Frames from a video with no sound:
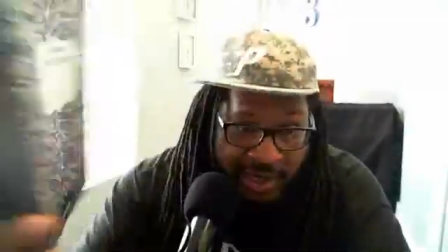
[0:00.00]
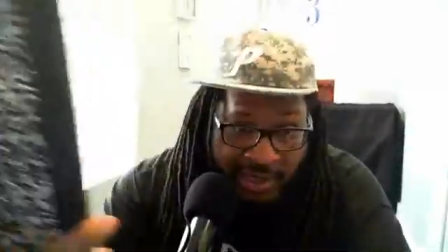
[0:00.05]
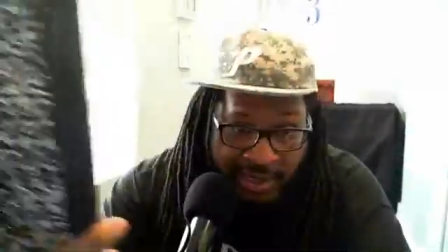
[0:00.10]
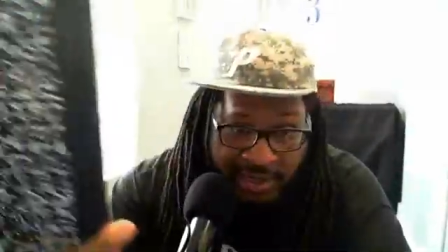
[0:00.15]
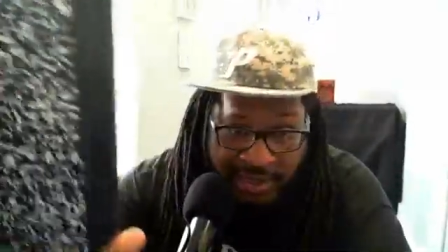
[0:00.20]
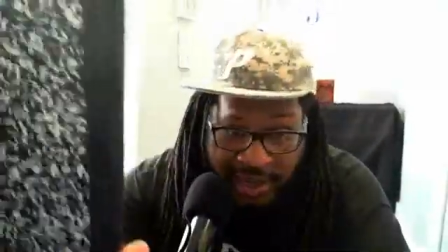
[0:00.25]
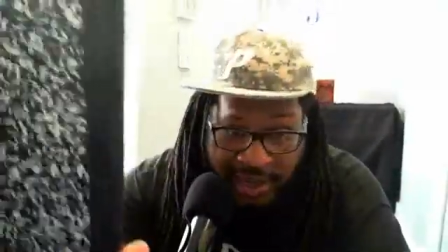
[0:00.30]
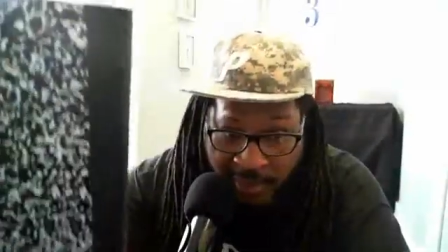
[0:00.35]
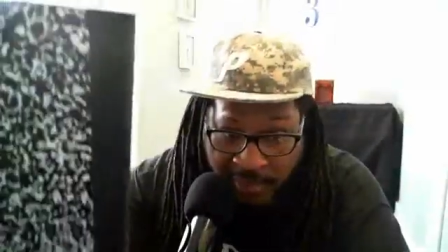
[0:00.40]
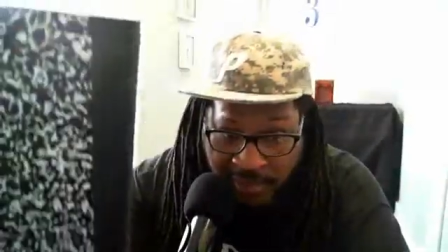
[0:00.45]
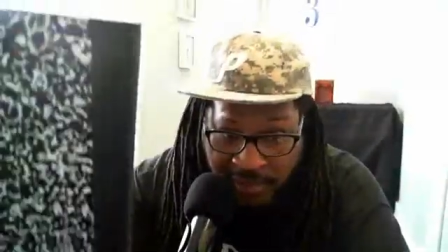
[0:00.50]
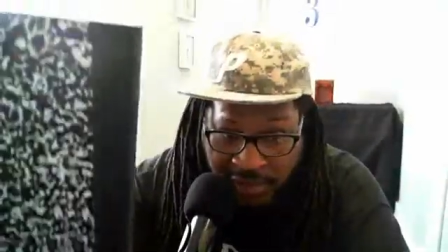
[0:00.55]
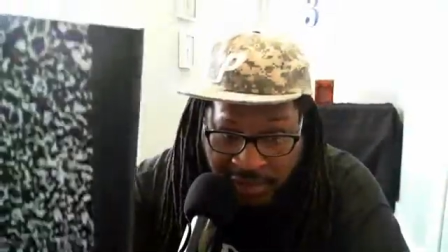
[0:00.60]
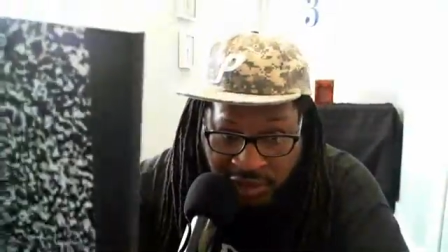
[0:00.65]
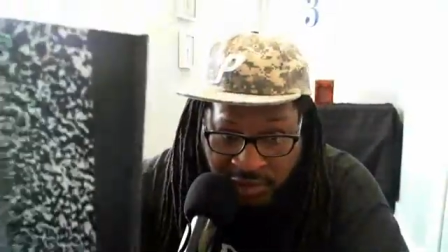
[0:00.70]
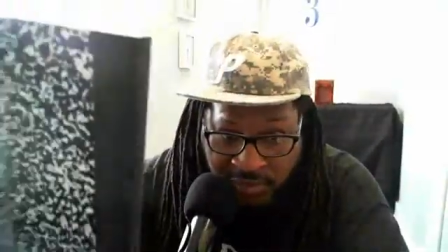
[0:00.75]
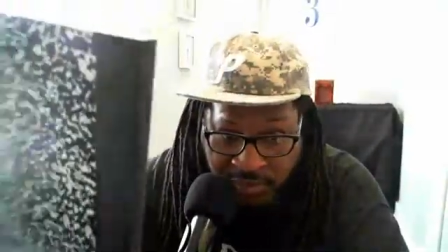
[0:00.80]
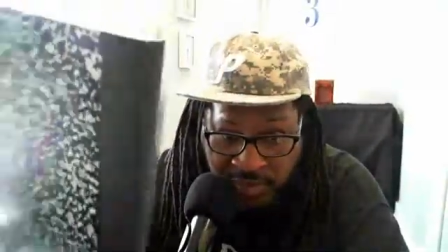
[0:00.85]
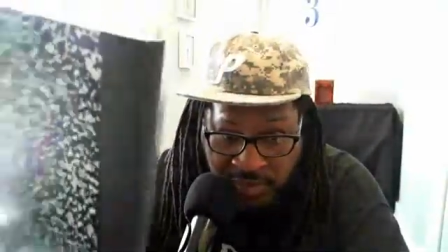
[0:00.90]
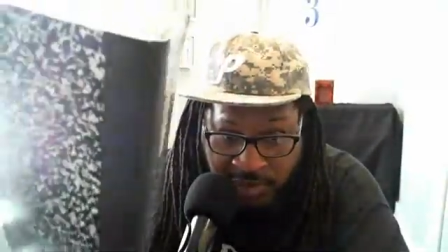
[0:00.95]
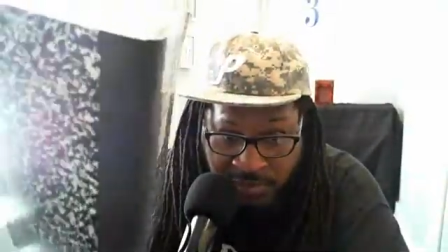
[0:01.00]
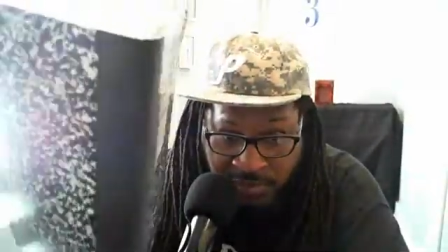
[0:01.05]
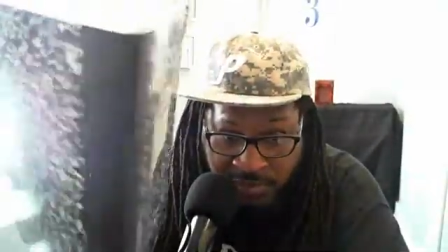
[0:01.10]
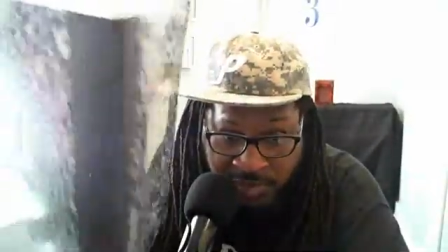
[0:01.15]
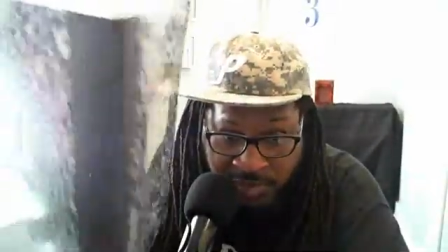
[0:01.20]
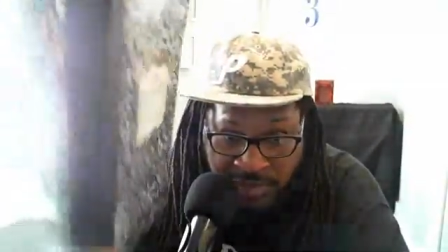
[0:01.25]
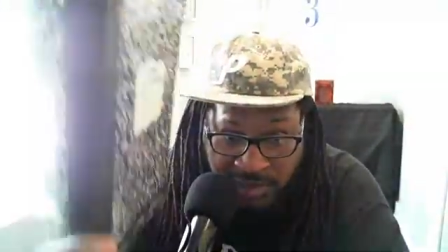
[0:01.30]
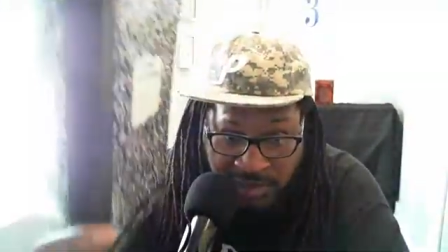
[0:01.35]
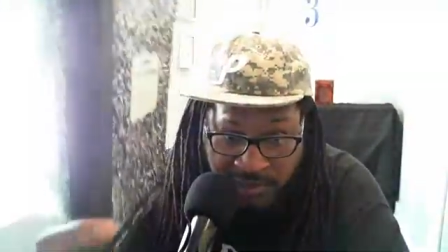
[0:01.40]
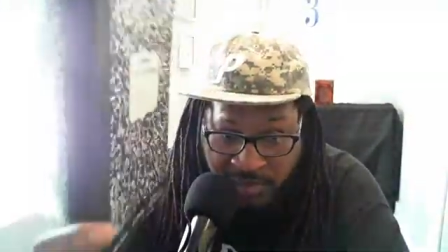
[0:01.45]
I like the composition book
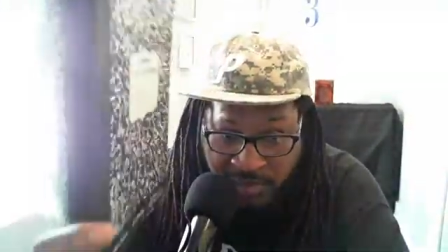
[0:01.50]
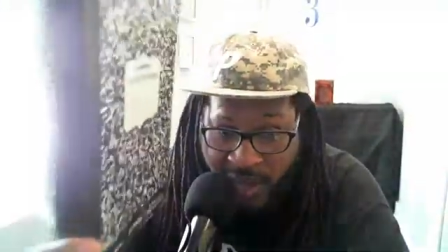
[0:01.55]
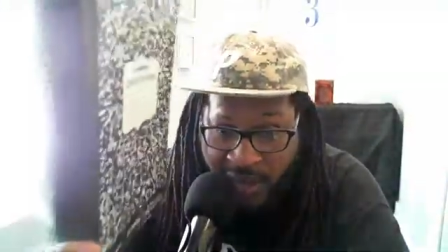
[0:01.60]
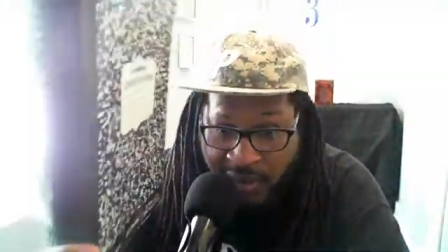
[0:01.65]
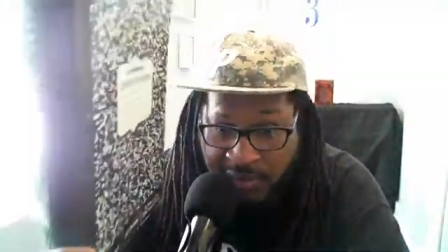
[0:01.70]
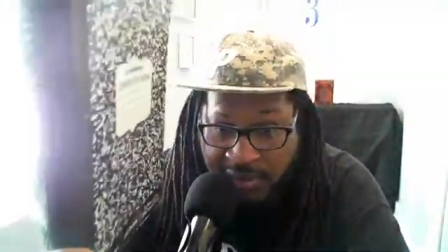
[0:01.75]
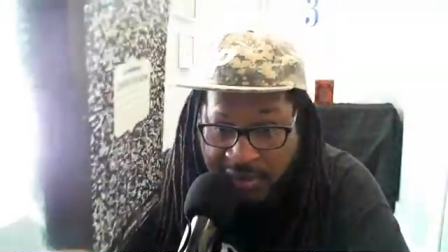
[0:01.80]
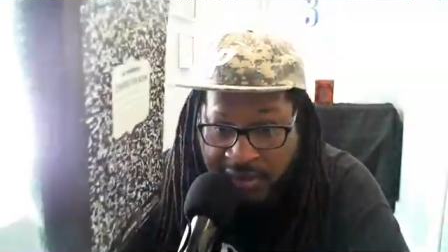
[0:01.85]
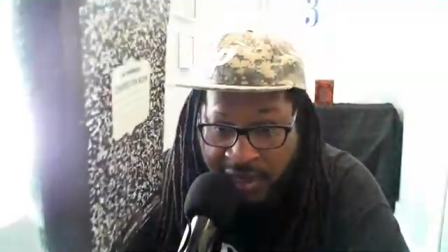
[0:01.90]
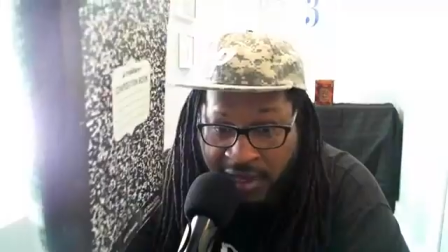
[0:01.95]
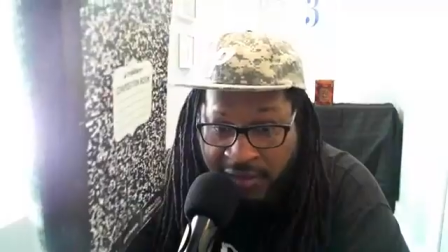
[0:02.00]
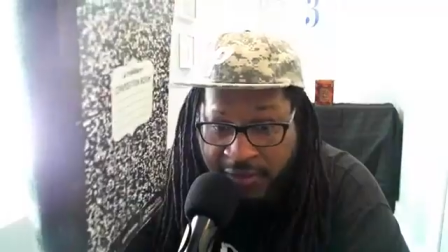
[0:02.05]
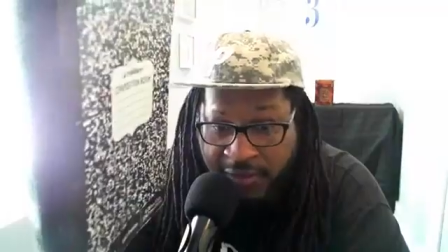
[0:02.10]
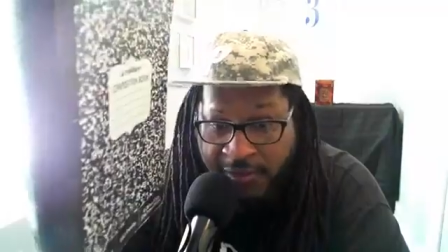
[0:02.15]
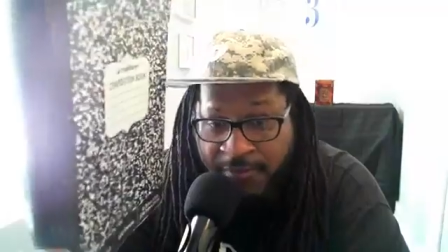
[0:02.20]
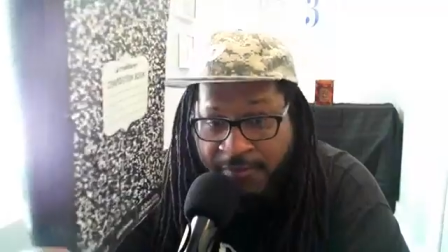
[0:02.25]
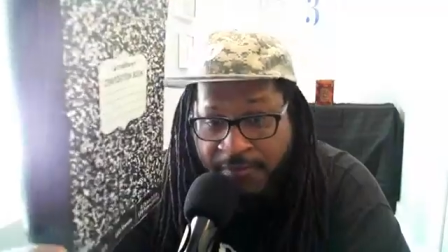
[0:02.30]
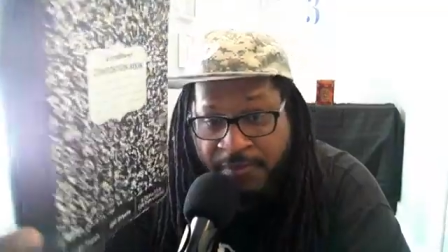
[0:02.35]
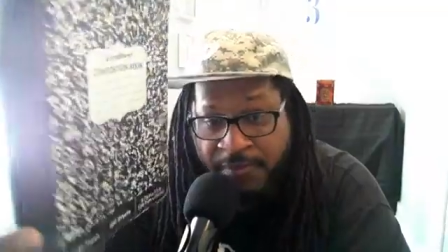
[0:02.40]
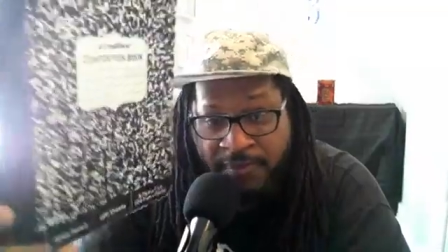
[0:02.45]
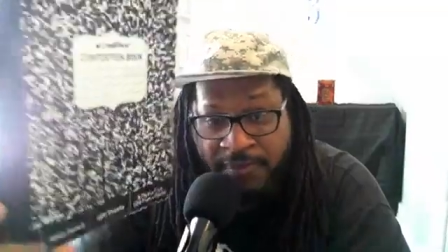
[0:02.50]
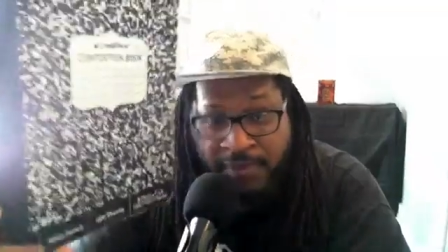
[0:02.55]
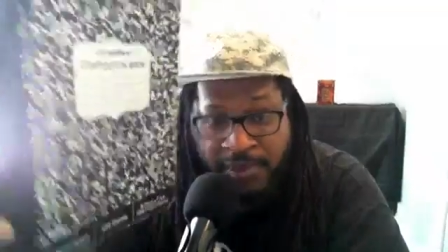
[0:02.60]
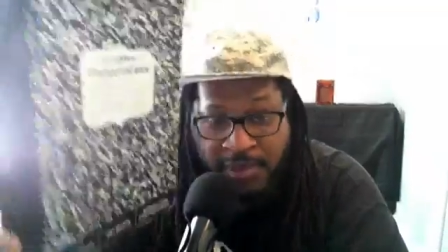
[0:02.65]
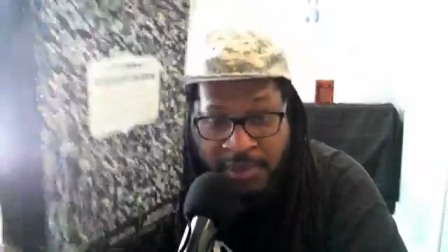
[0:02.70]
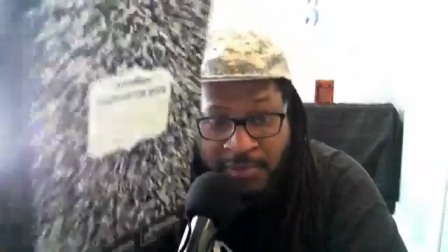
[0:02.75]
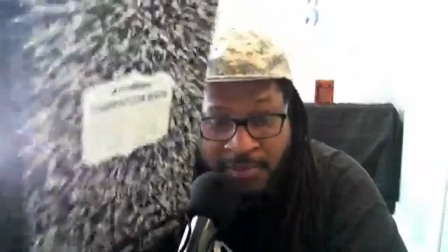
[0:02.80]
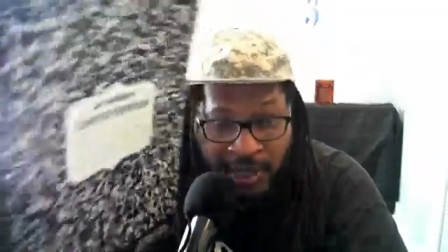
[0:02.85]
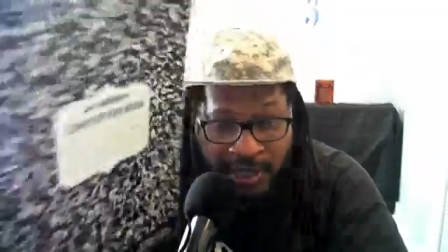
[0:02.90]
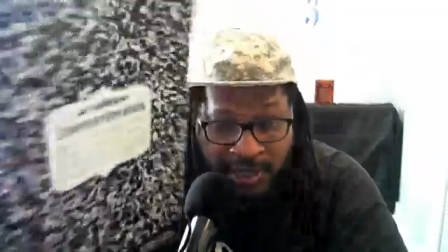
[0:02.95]
because it's bound together.
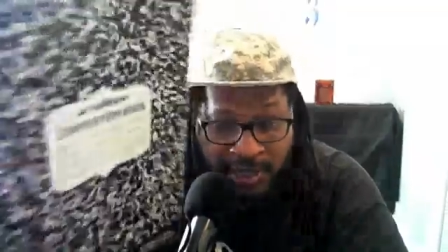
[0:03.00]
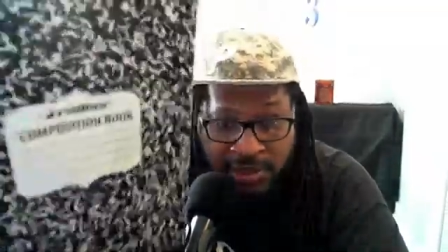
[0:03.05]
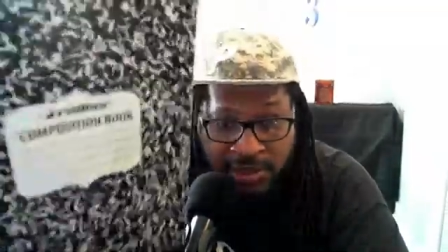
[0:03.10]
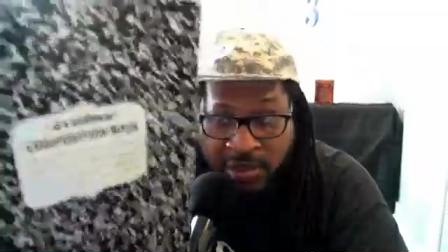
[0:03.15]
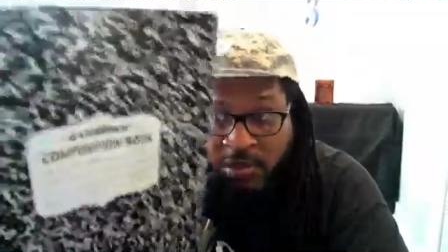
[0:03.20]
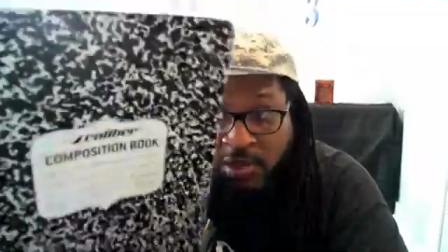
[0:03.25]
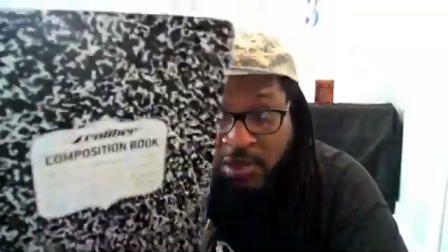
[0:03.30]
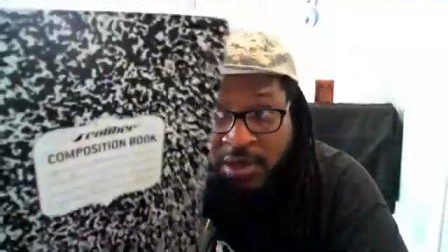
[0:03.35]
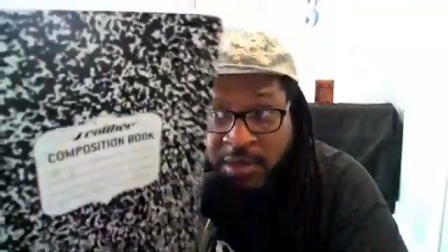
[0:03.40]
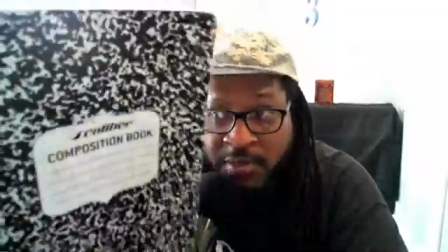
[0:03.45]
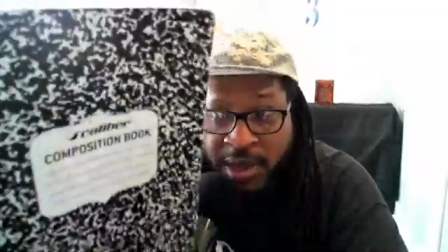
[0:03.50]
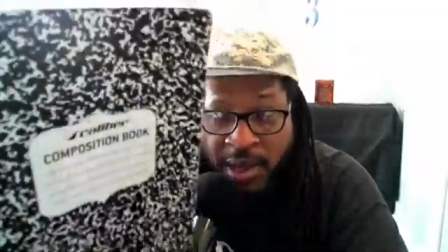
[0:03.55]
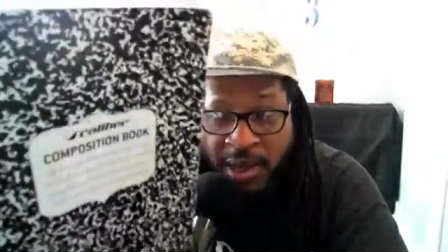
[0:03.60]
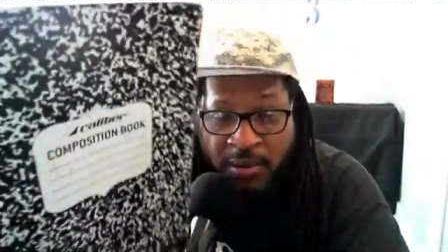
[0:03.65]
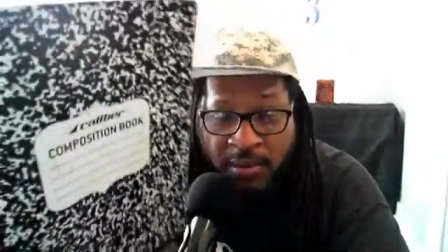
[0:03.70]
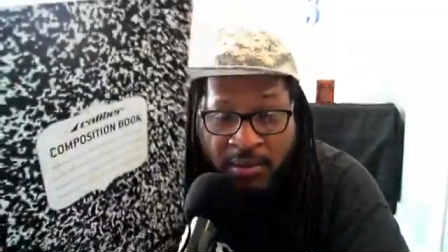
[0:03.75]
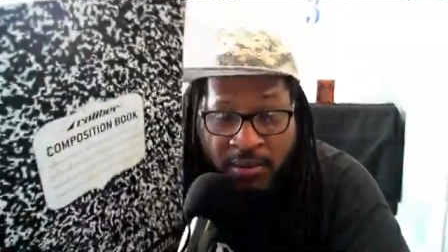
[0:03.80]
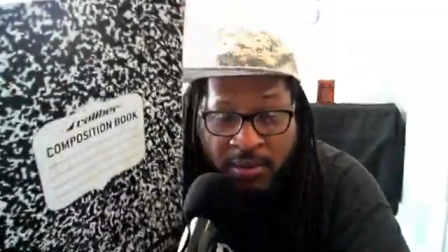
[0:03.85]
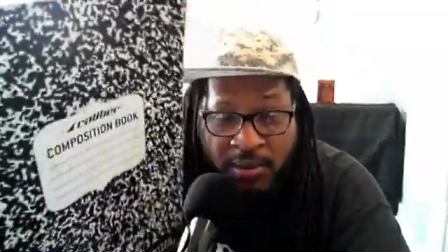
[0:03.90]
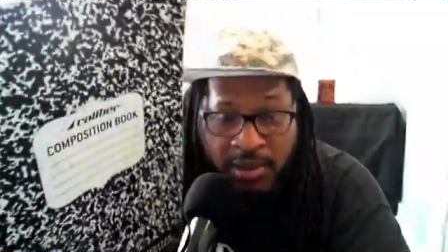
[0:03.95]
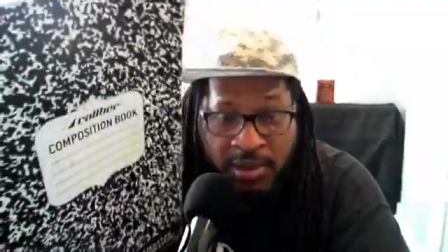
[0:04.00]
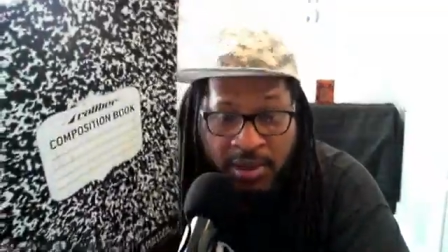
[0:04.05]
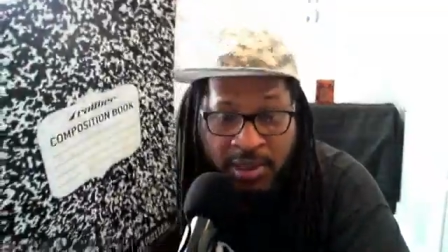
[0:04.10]
The pages don't come out.